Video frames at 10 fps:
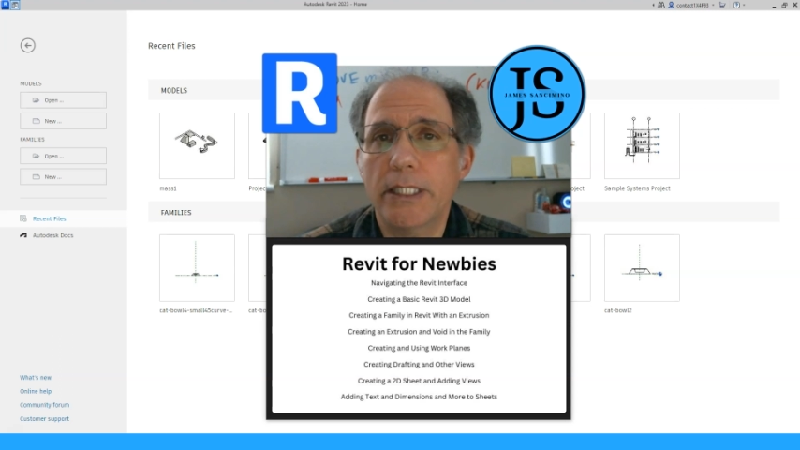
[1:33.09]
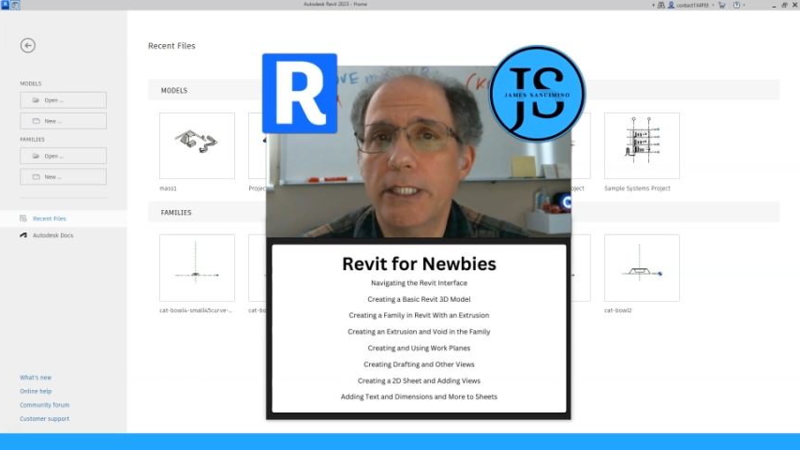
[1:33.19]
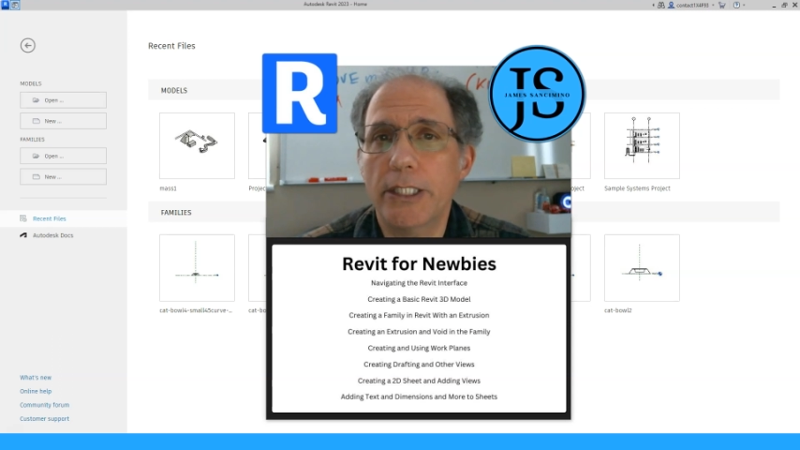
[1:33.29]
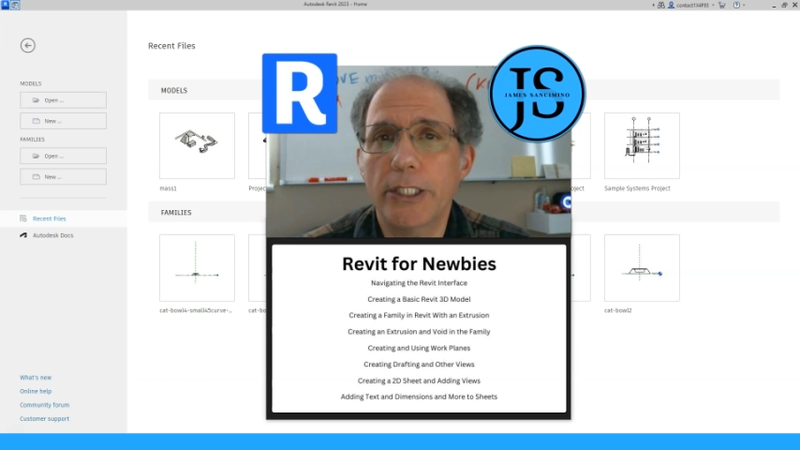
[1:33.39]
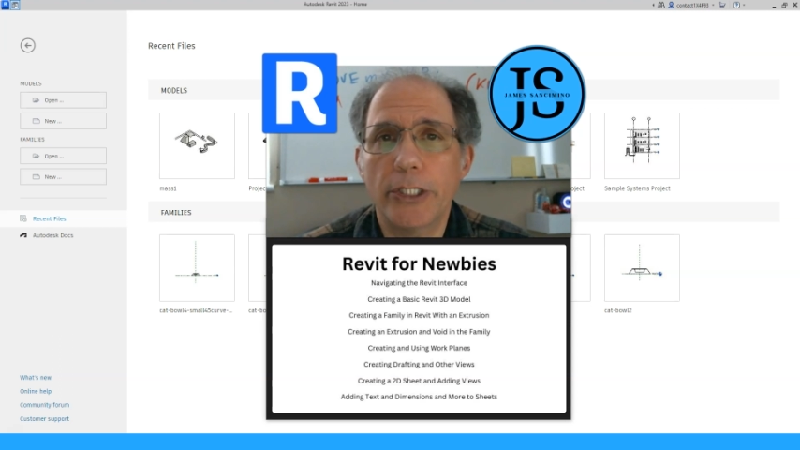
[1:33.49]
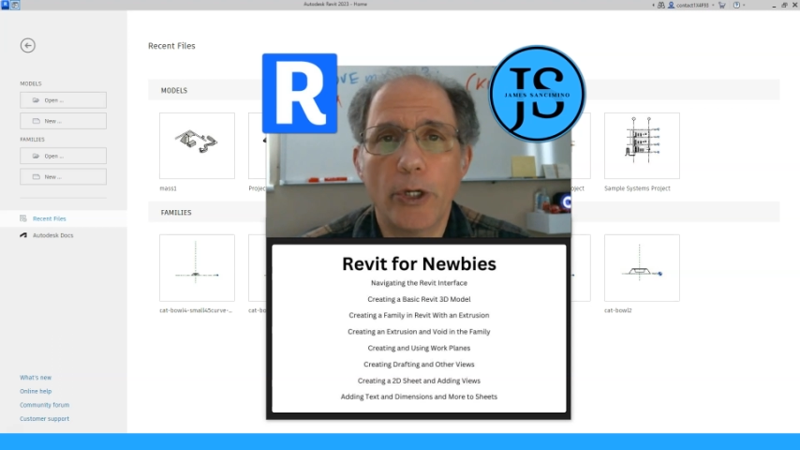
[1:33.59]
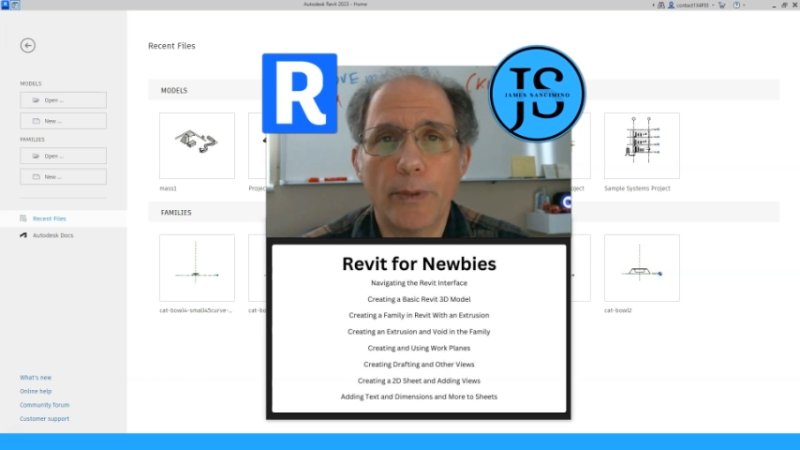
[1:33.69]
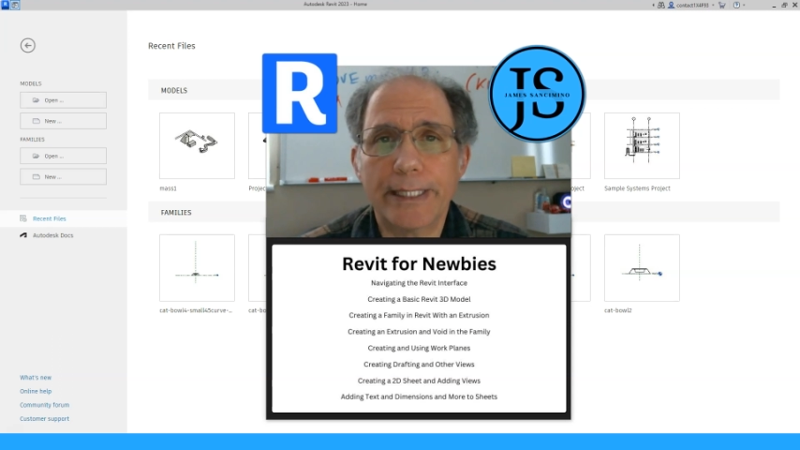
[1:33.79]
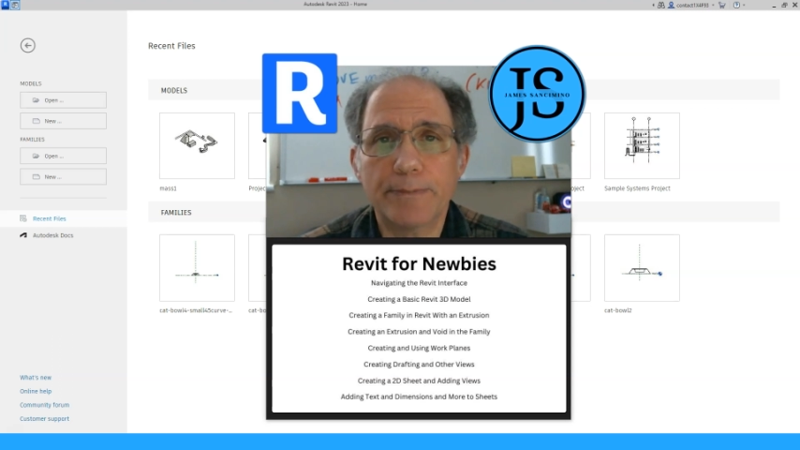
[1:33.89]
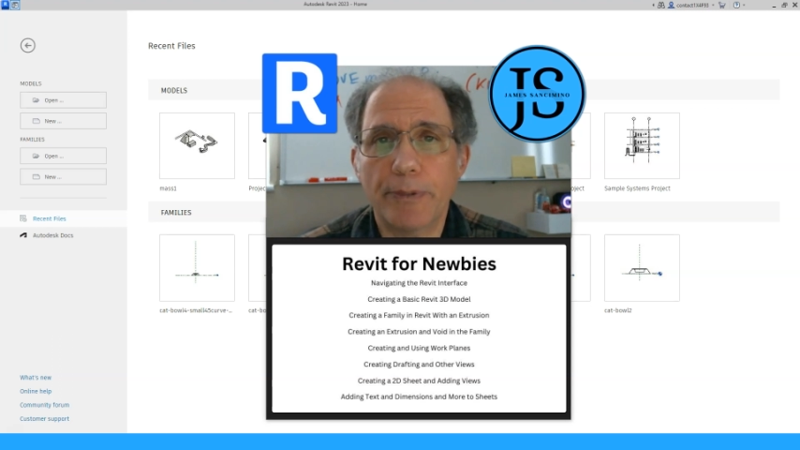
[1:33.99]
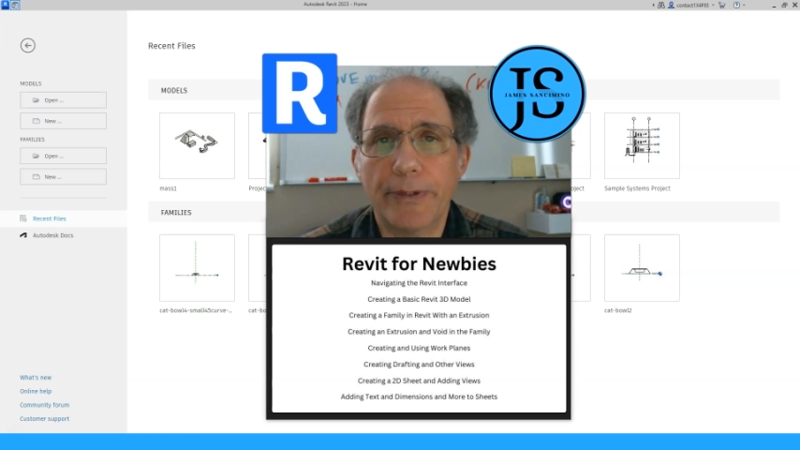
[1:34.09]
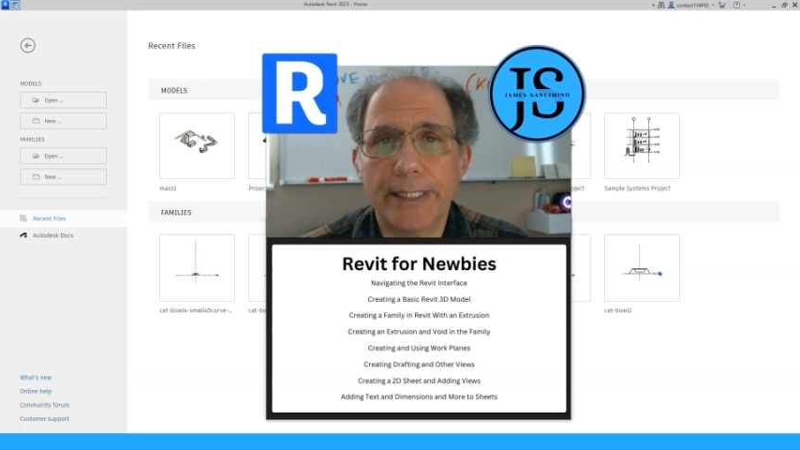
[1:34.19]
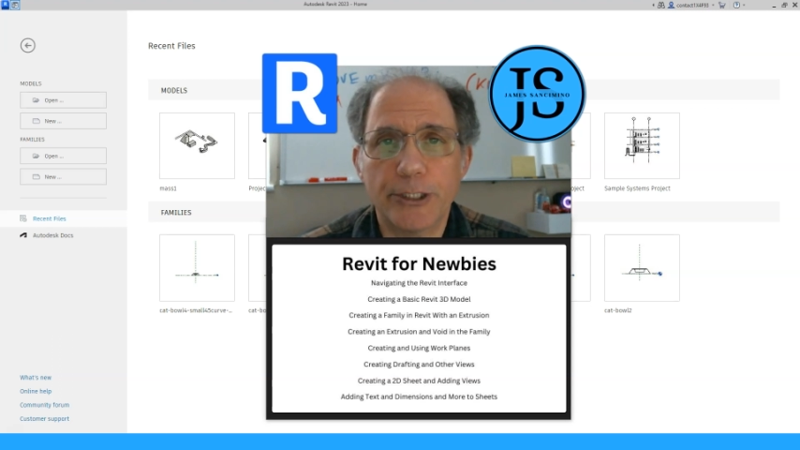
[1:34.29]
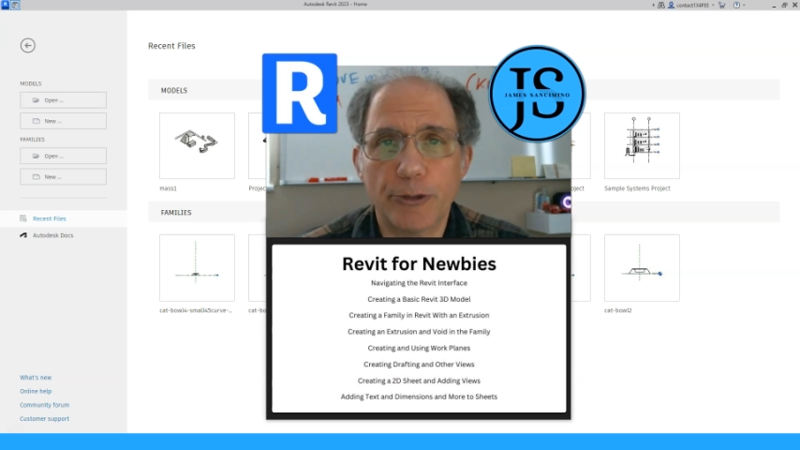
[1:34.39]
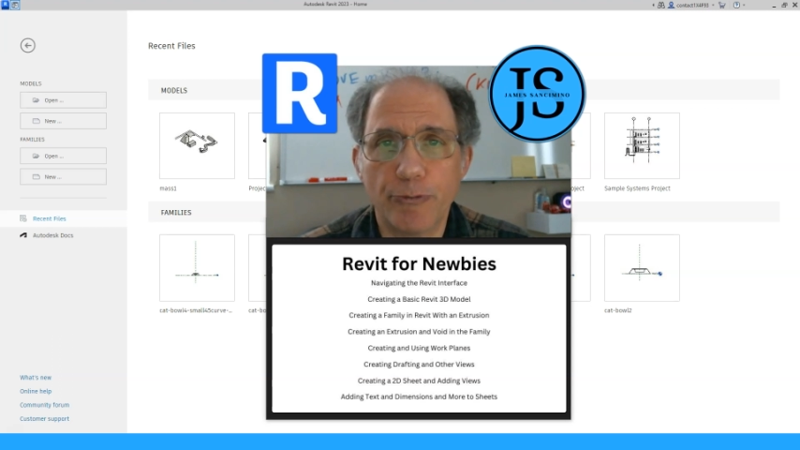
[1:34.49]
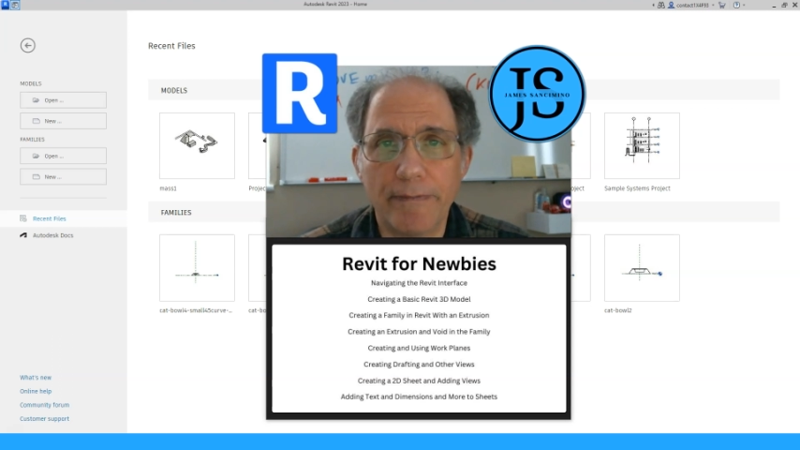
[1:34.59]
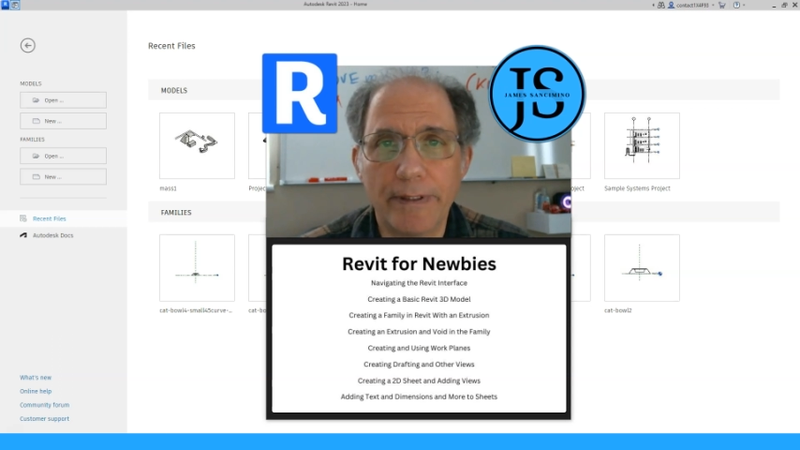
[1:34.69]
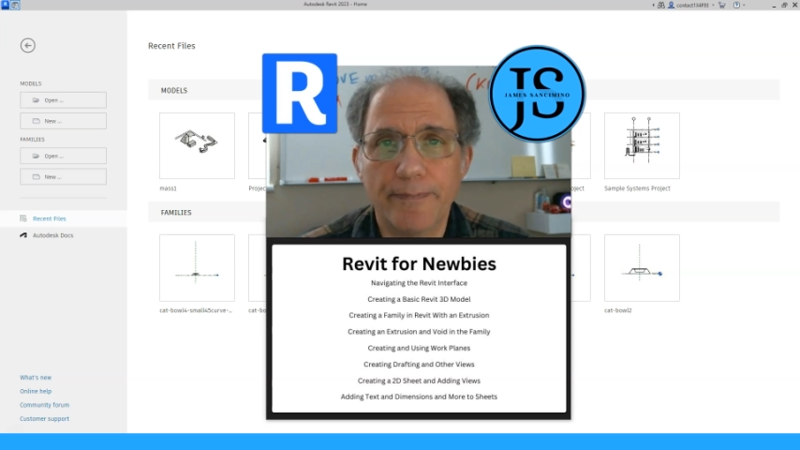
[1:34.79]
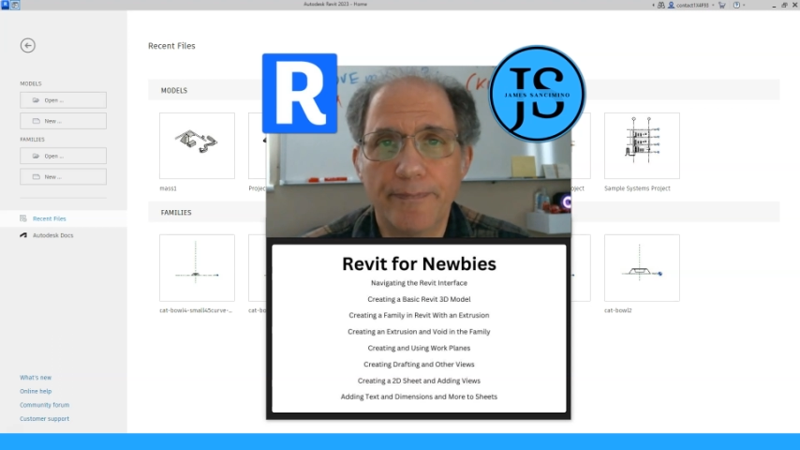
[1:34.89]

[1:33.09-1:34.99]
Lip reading: no experience in Revit.